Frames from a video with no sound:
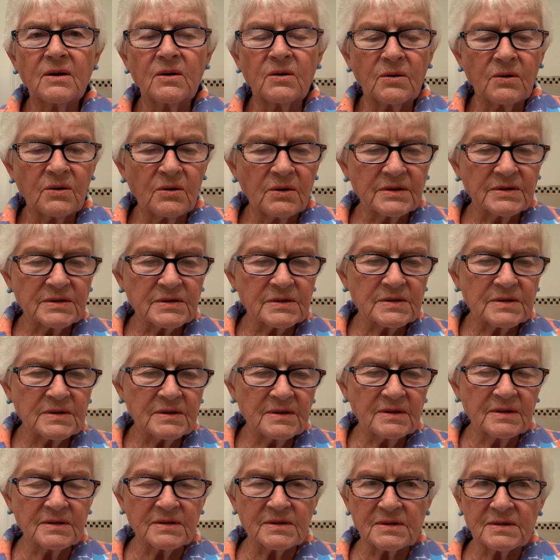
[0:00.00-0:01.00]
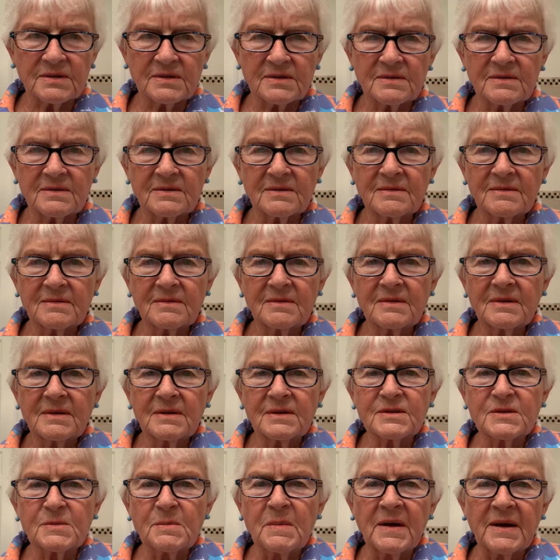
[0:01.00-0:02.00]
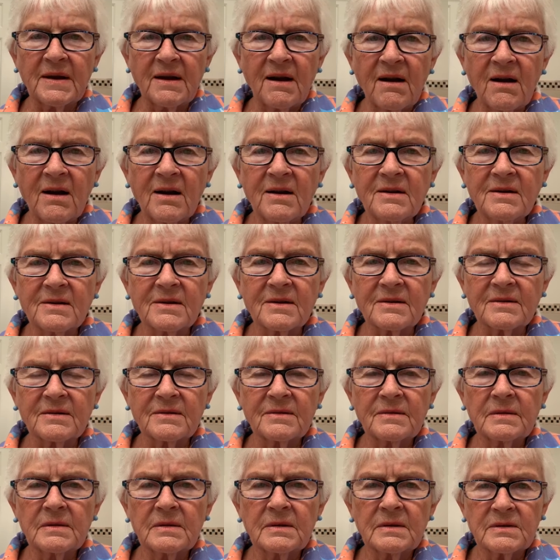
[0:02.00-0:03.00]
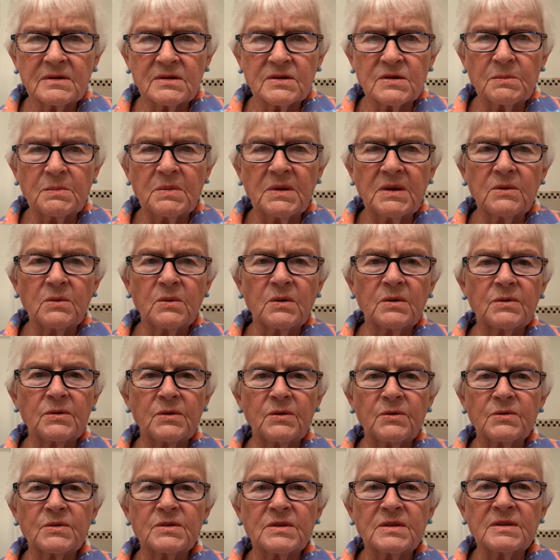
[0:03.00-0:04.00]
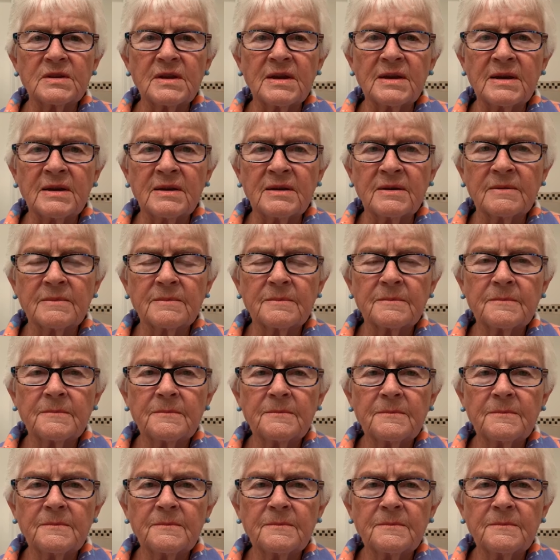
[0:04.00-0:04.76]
Oh, it's it's it's my heart to be with you today.